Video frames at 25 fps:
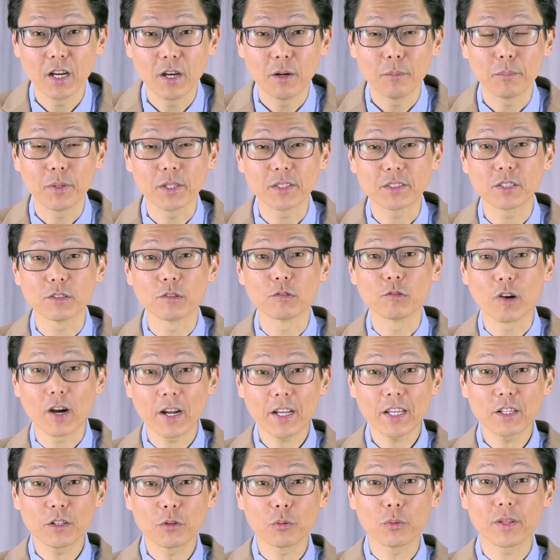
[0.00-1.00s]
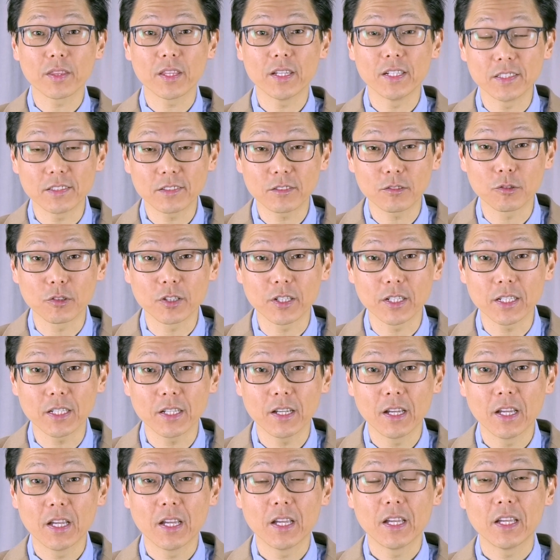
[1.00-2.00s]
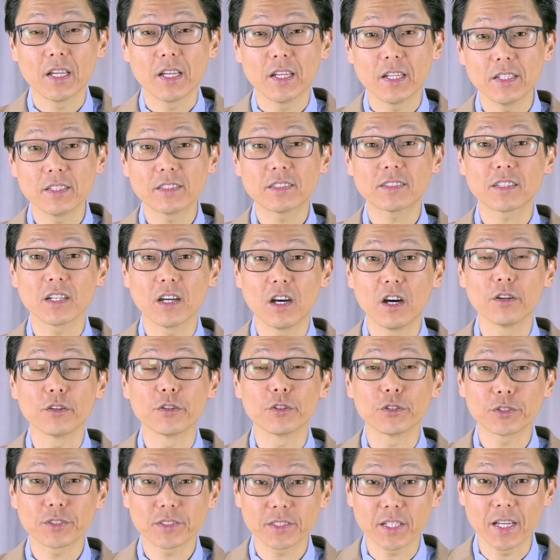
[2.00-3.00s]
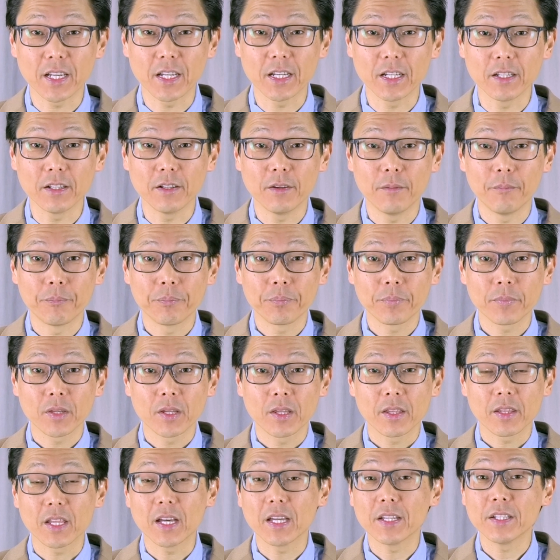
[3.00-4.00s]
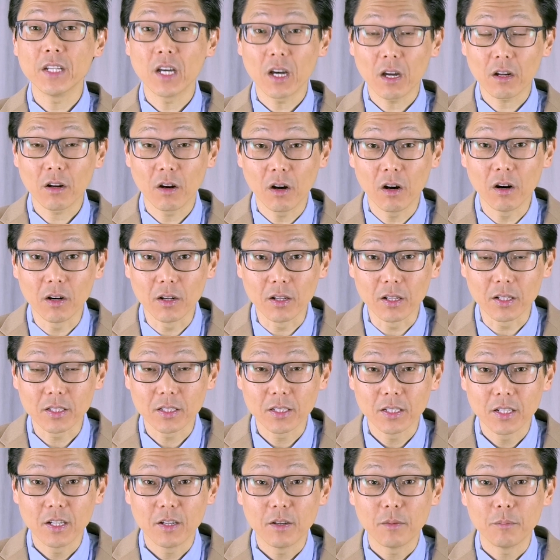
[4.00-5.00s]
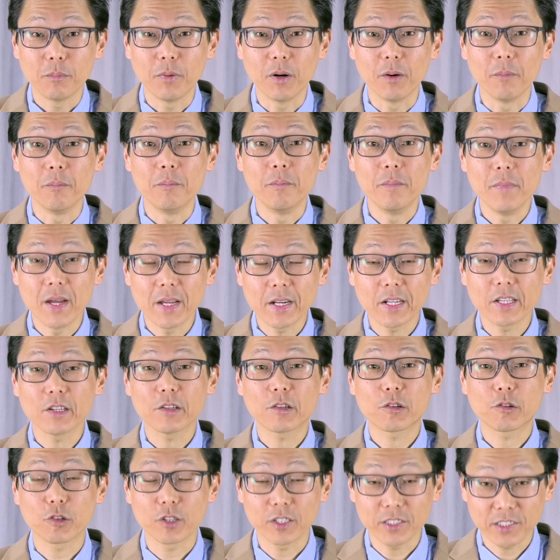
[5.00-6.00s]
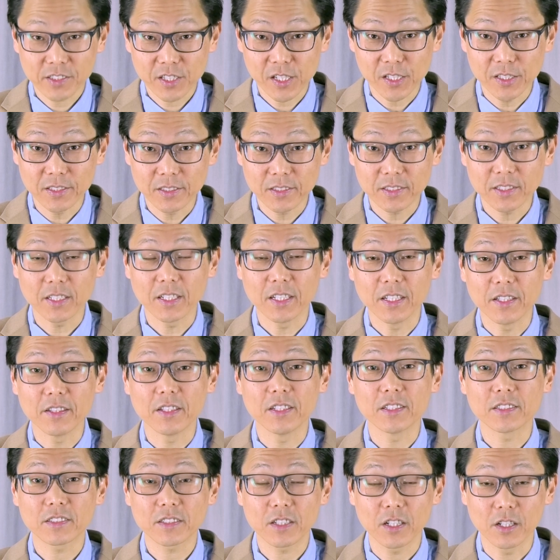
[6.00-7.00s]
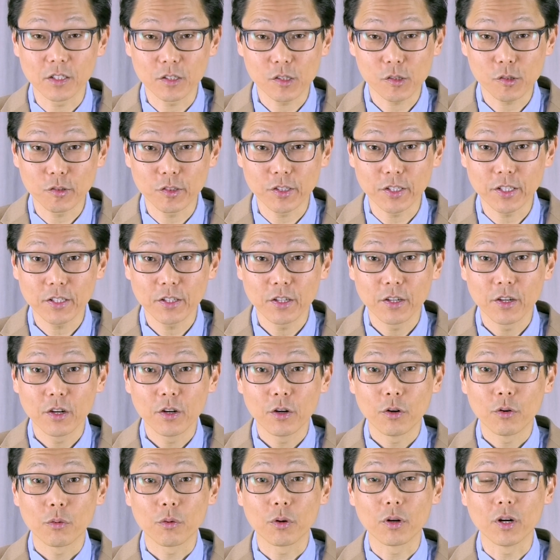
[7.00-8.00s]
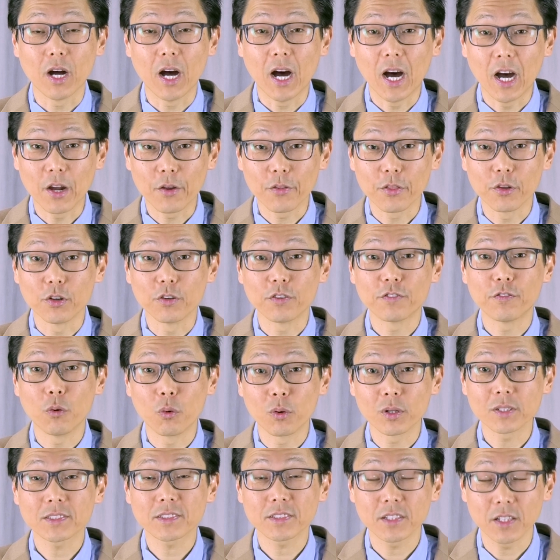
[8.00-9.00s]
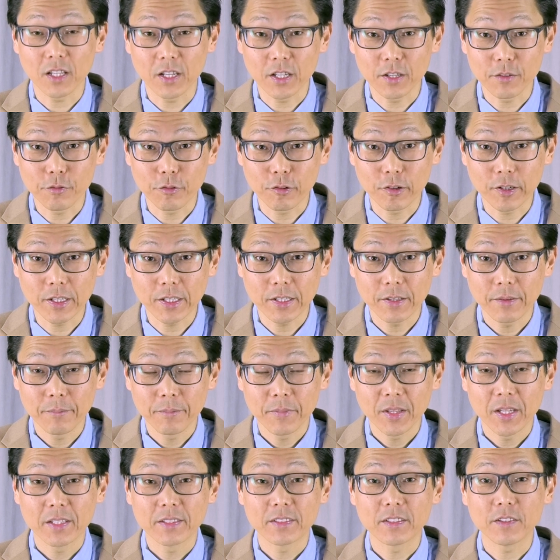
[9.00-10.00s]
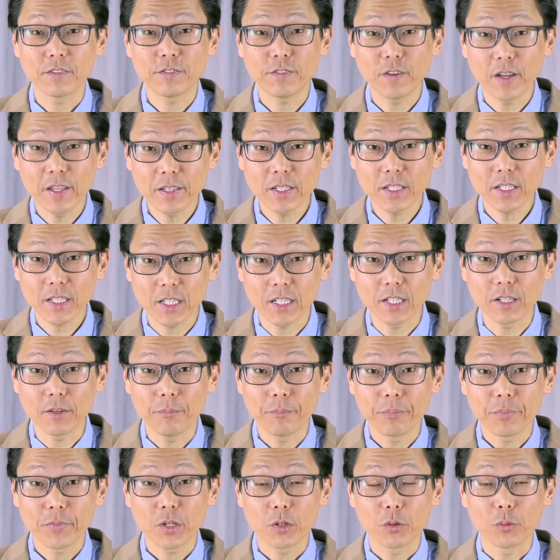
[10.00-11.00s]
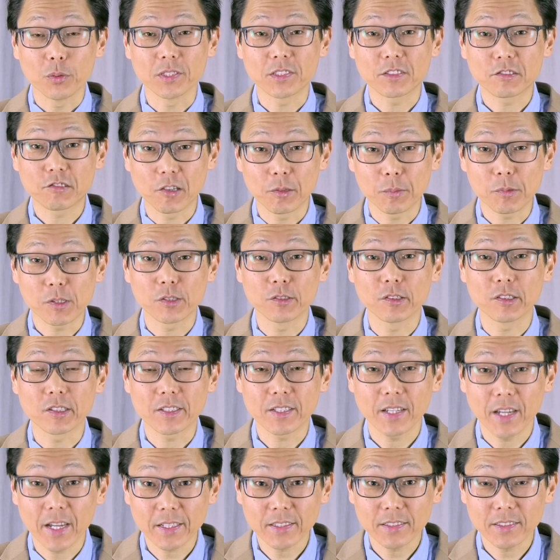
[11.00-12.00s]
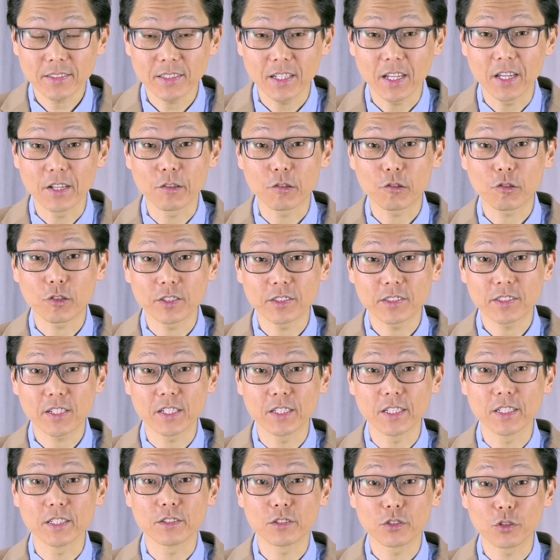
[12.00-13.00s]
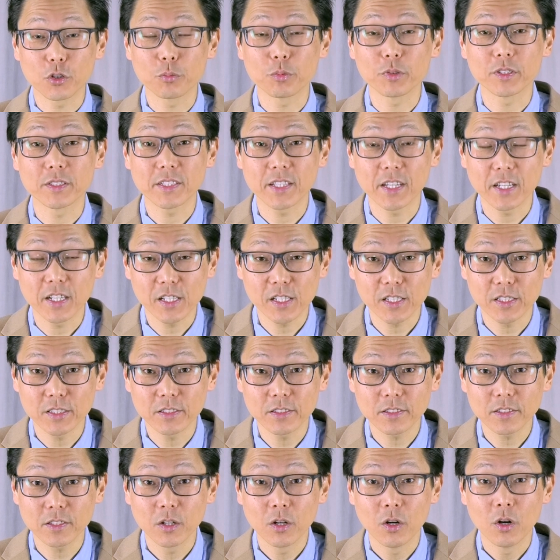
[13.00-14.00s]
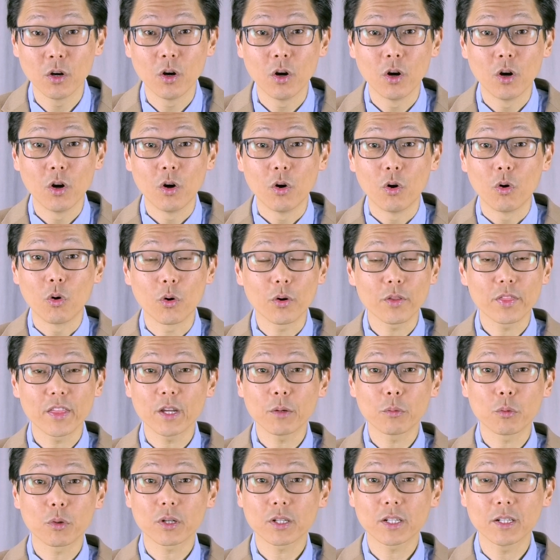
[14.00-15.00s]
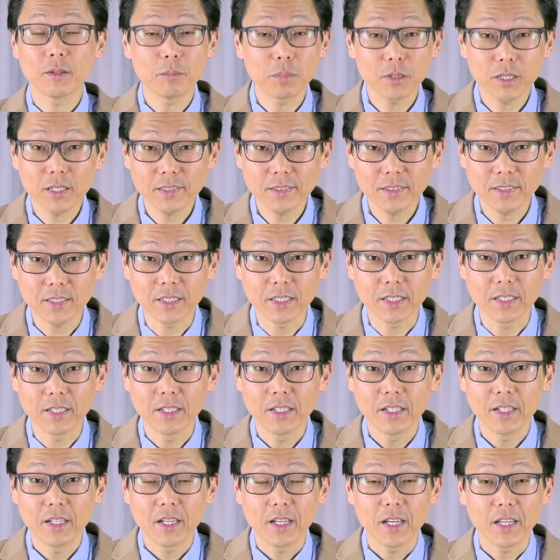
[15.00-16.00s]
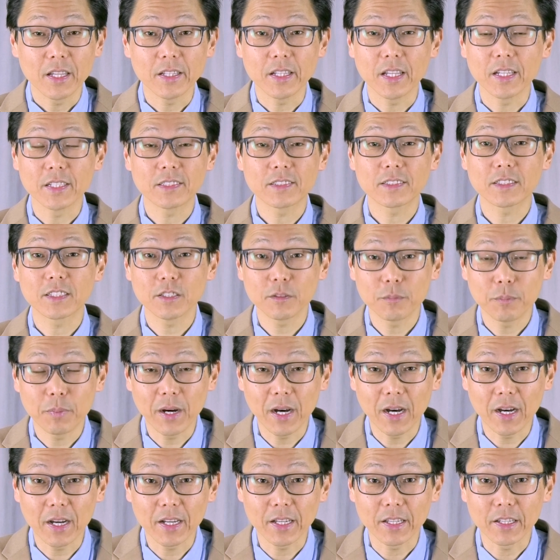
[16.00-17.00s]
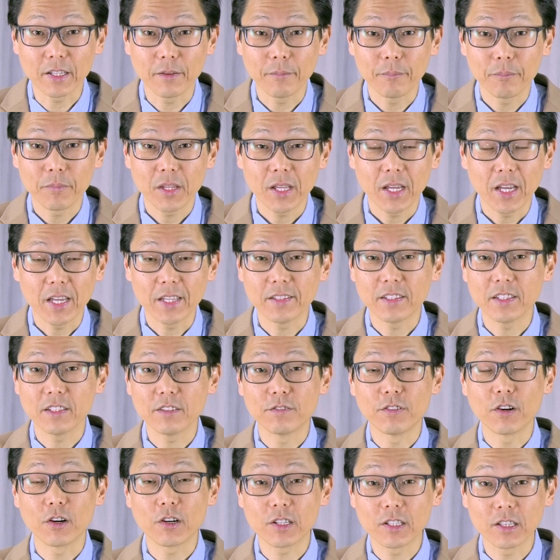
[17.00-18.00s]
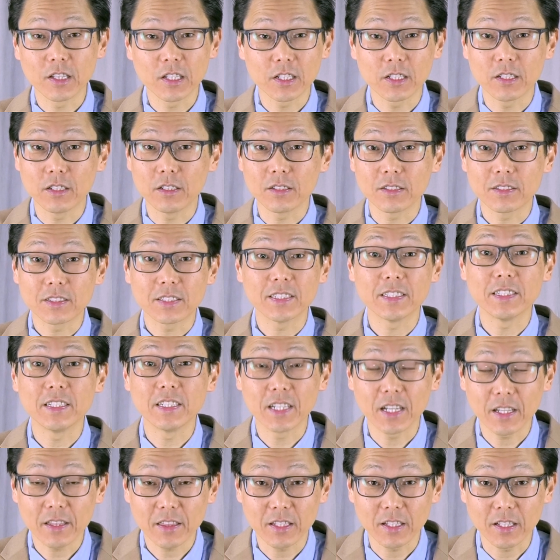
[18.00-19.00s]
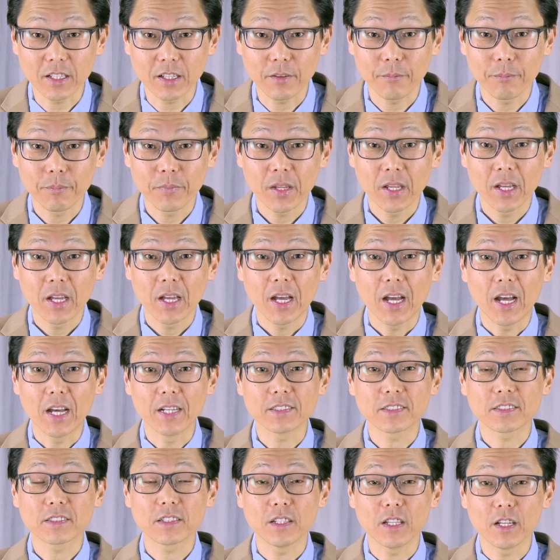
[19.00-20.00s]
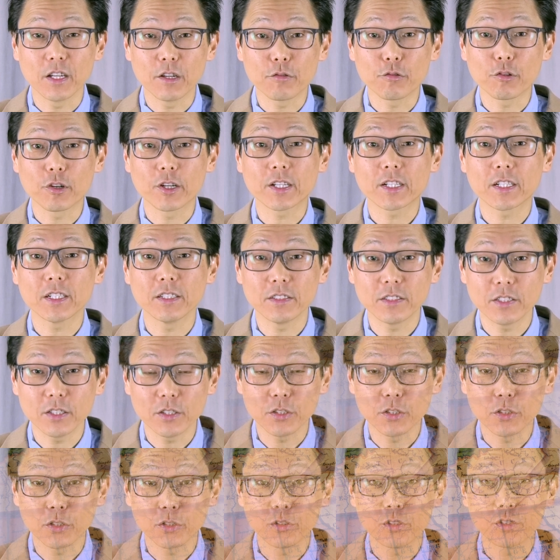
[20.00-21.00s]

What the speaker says: But to reckon with history is to understand that not all, but many Christians in this country were either for slavery, defending it with scriptural texts and Christian interpretations, or they were complicit and they stood by and did very little to nothing as slavery continued